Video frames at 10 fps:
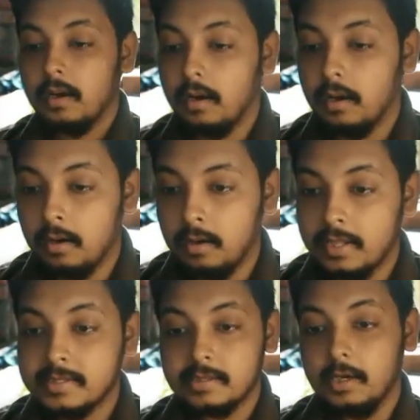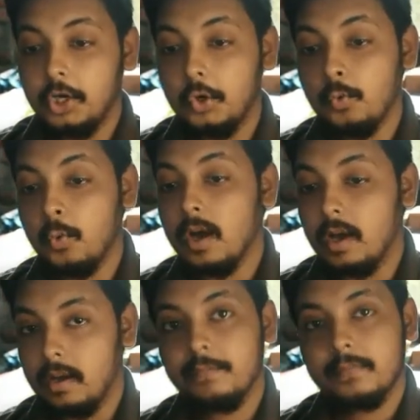uh, let's do
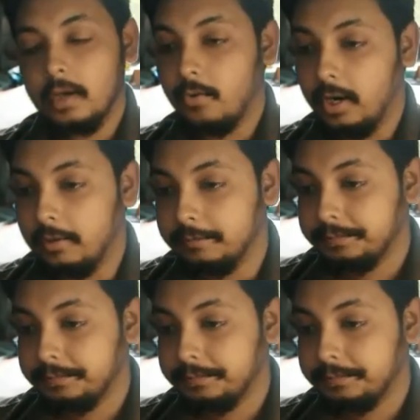a run